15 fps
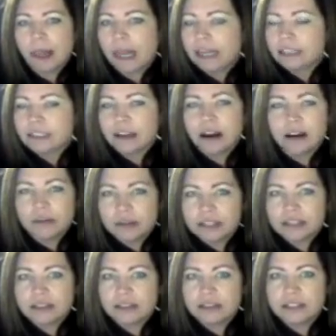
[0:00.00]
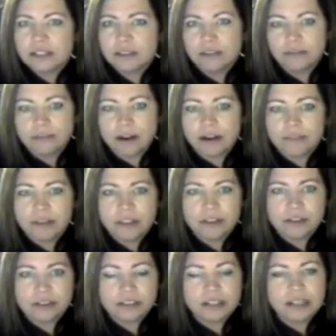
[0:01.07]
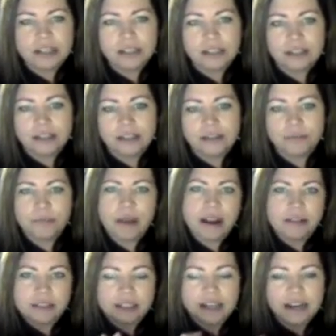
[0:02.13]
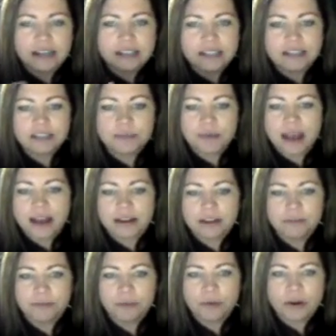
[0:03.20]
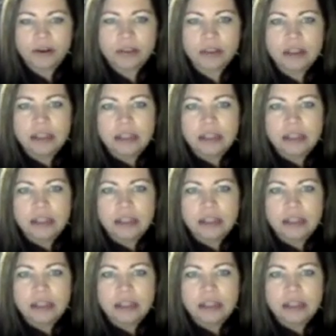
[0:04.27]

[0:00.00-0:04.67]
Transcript: It's always good to involve others in bouncing ideas back and forth.